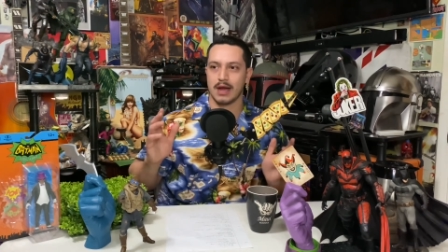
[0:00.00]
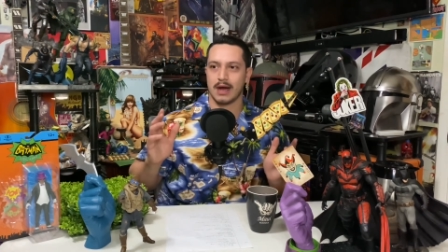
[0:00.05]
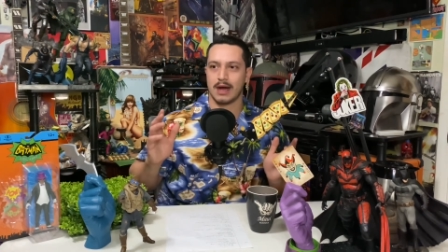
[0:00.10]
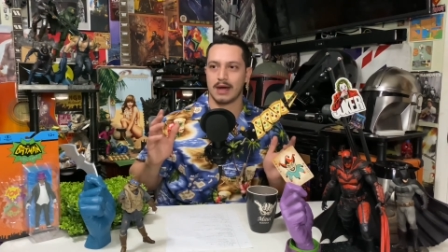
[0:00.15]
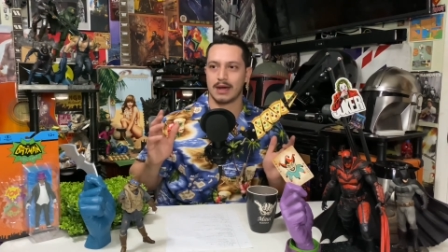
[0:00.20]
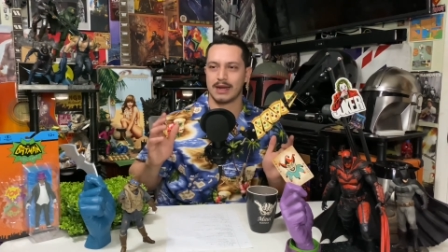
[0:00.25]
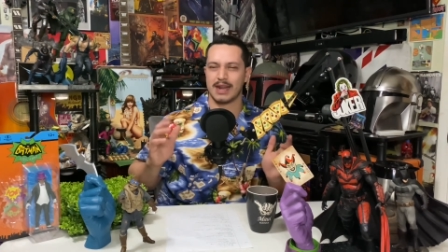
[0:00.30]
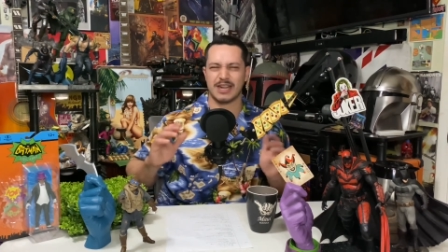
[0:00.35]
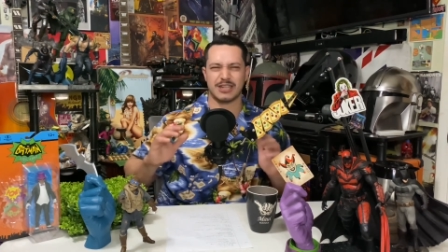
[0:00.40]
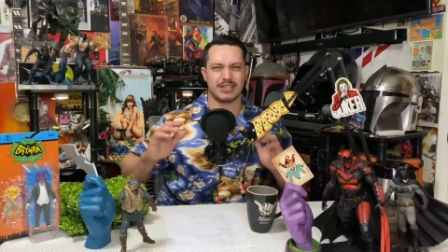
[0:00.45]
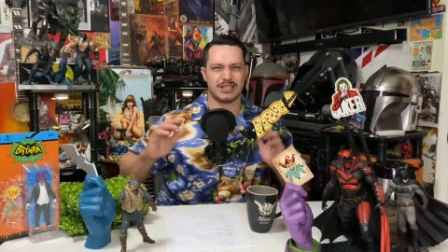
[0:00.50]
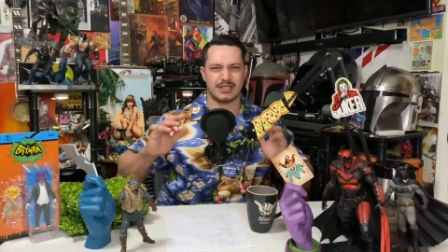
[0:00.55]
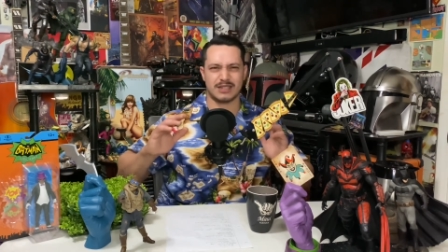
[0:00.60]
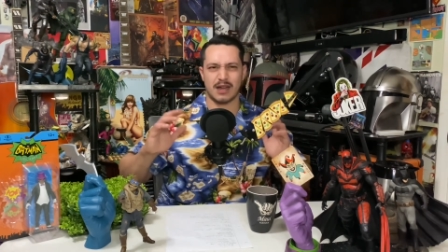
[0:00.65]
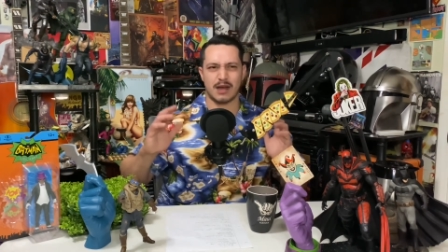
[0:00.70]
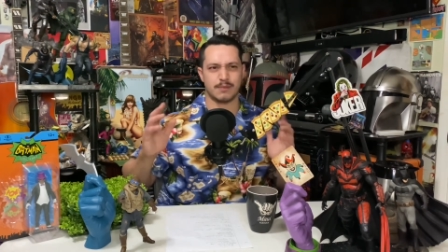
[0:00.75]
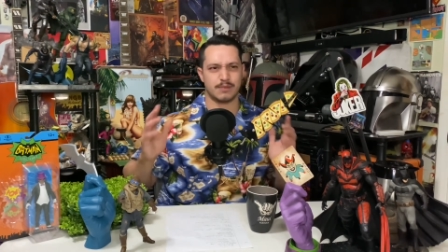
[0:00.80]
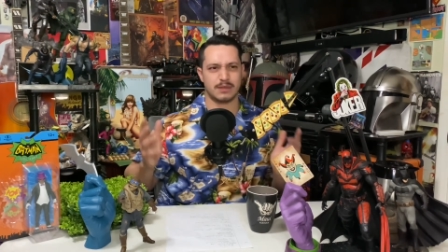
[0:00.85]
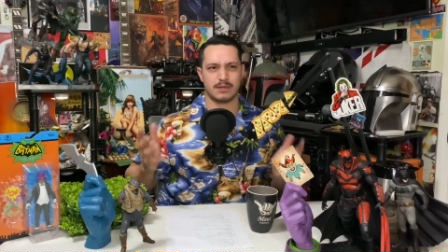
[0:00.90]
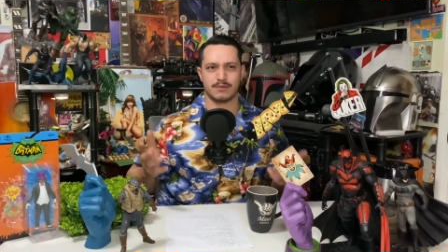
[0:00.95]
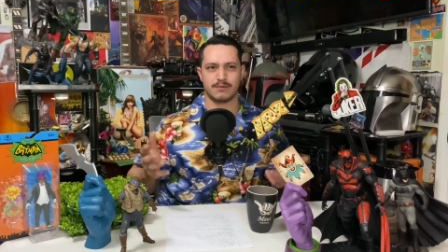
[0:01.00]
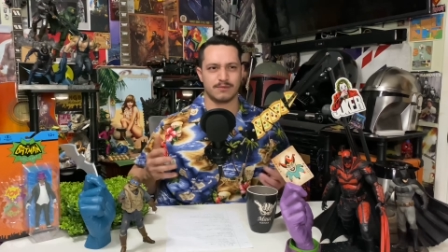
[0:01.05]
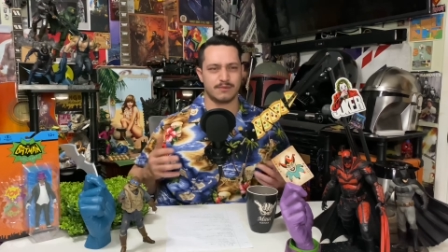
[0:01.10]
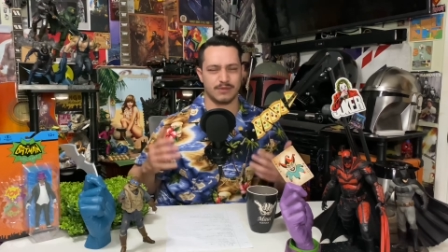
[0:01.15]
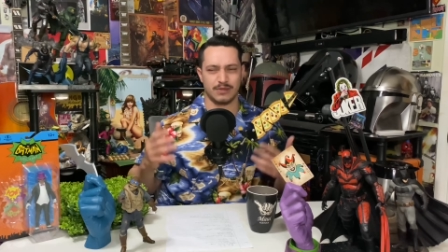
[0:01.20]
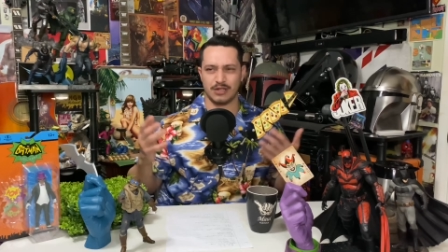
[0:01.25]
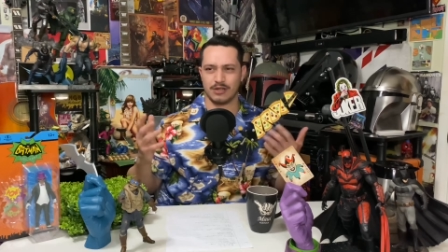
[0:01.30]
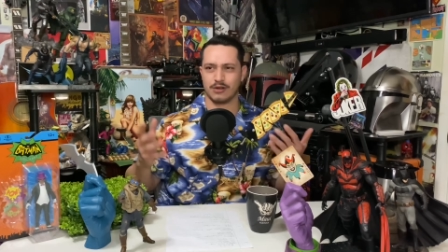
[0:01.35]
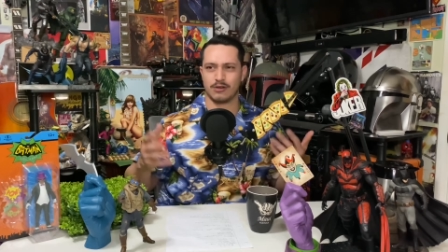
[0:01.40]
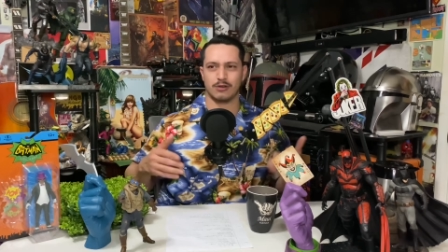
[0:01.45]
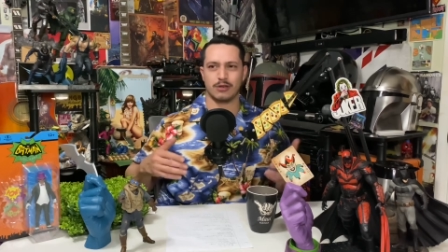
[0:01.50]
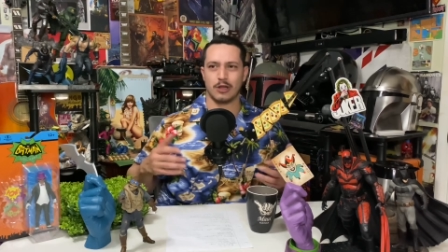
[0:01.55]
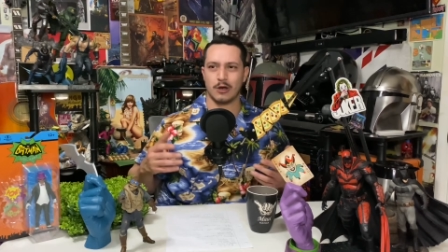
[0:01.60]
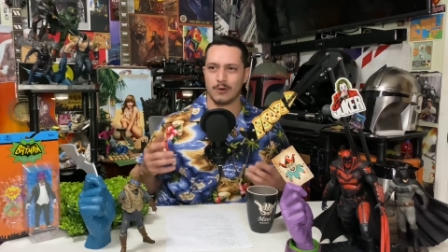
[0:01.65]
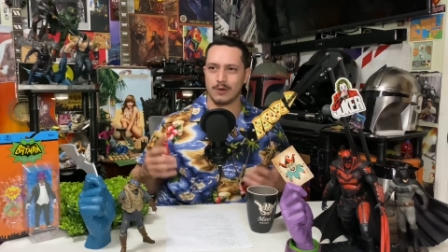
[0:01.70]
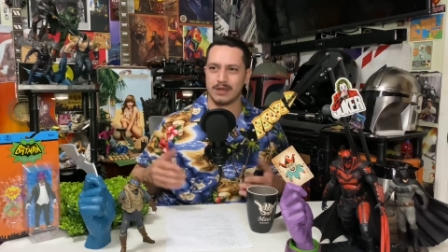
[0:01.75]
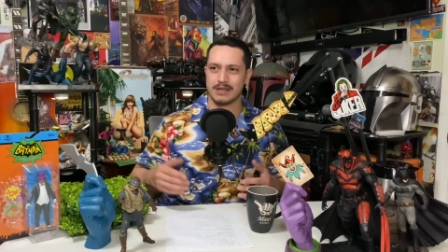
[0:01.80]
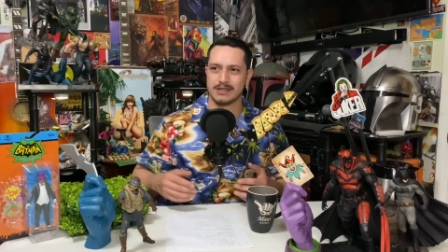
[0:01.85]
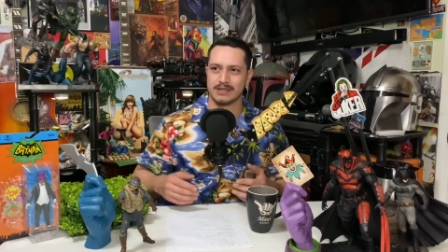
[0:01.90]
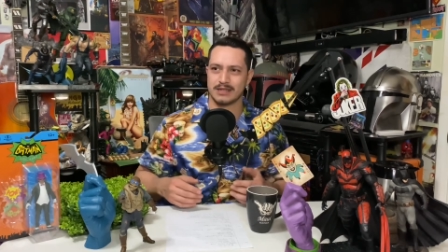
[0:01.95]
uh, it actually stopped, you know,
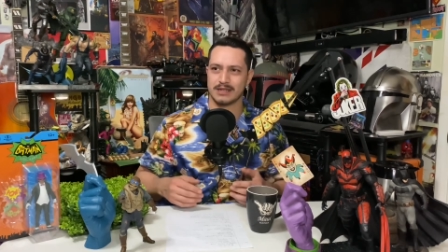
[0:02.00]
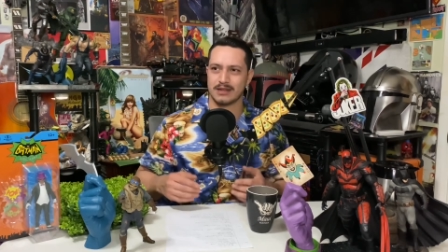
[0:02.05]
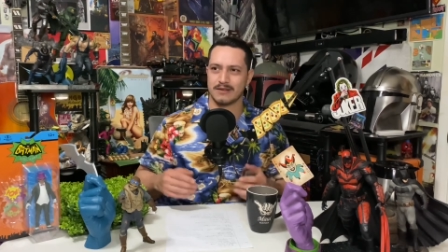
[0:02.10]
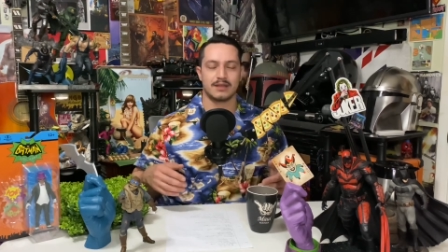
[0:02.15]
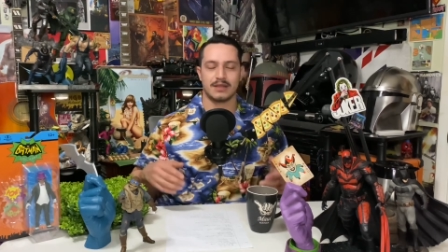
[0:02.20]
loading and stuff.